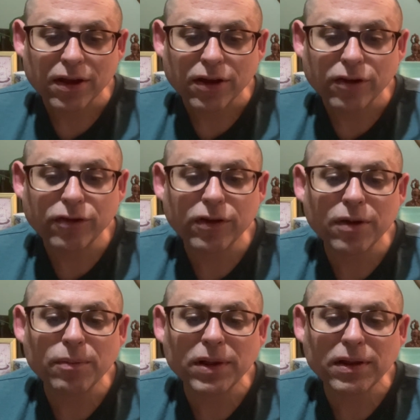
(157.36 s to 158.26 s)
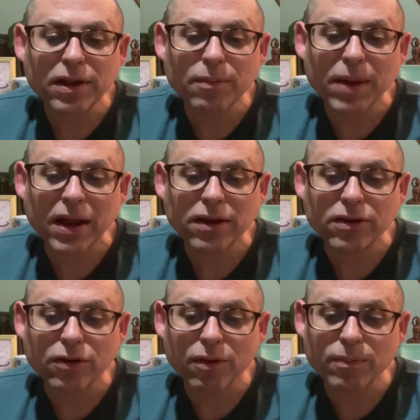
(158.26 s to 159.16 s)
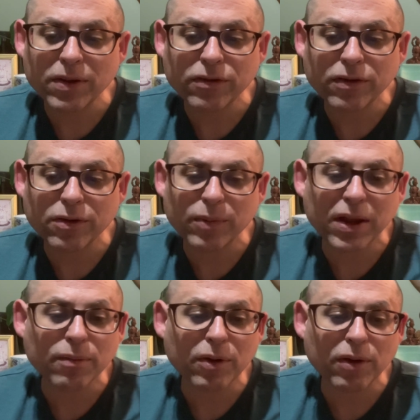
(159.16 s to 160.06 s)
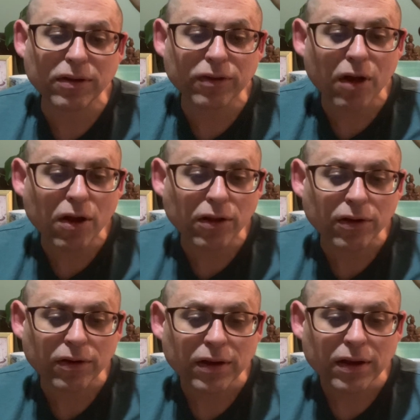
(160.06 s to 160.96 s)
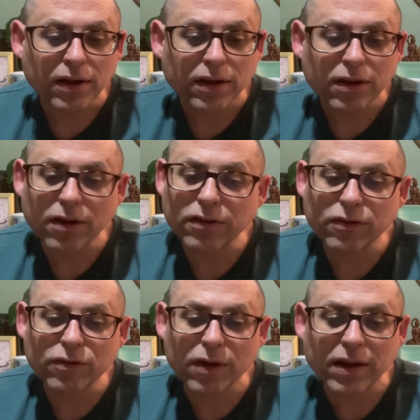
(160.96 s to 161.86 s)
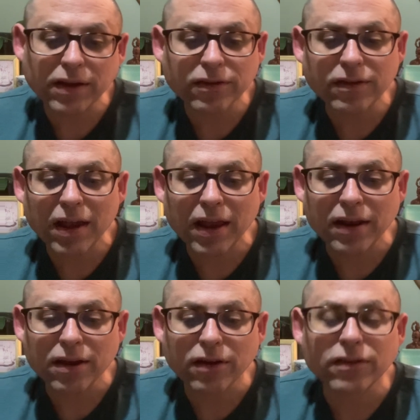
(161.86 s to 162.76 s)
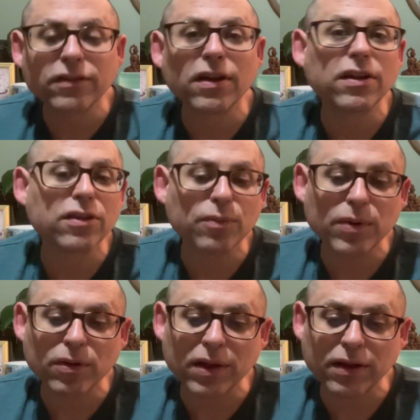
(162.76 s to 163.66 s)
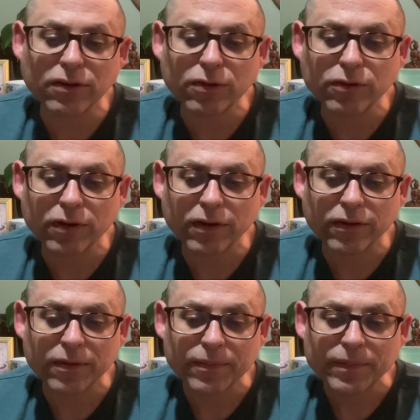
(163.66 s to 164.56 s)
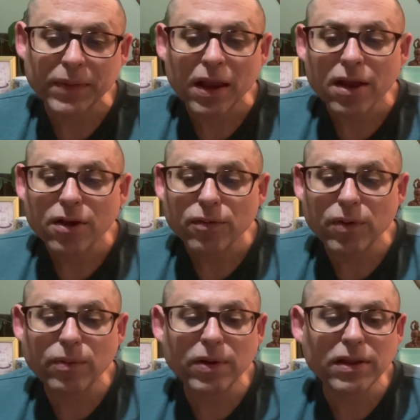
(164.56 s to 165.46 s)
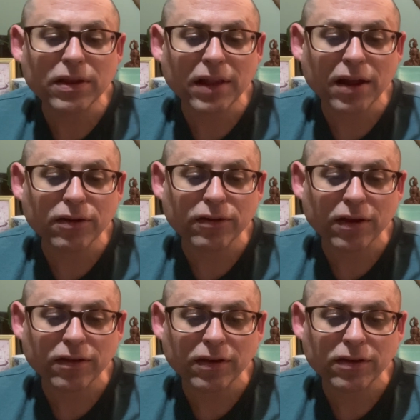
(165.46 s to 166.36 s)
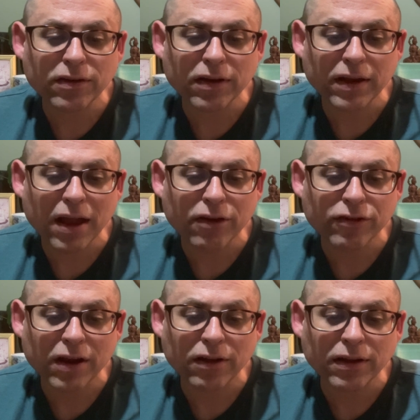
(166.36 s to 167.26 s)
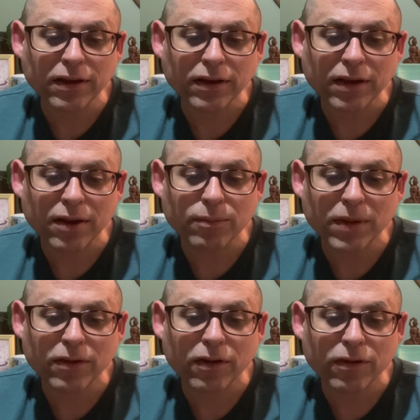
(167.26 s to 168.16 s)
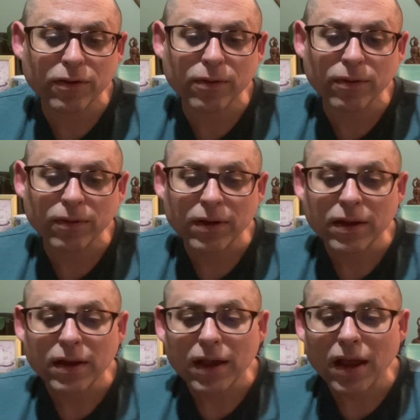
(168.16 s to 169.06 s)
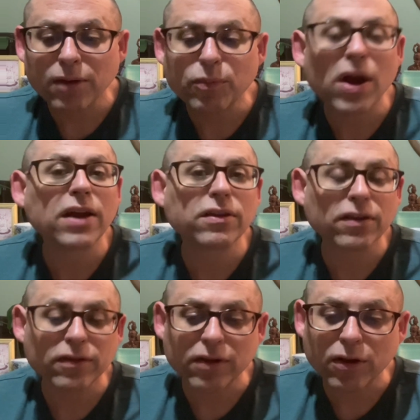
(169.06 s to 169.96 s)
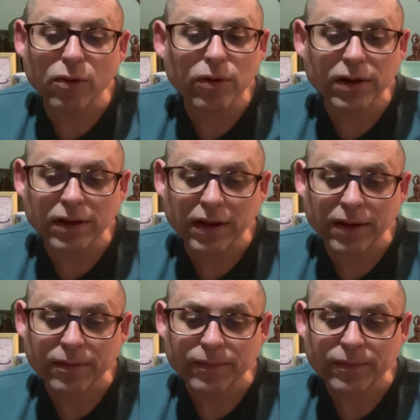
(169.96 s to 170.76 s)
You should completely abandon your ambition to become a great scholar, concentrating instead on studying the Pure Land Sutras. Reread the letters I sent to Cao Shaolin and Miss Su and practice accordingly.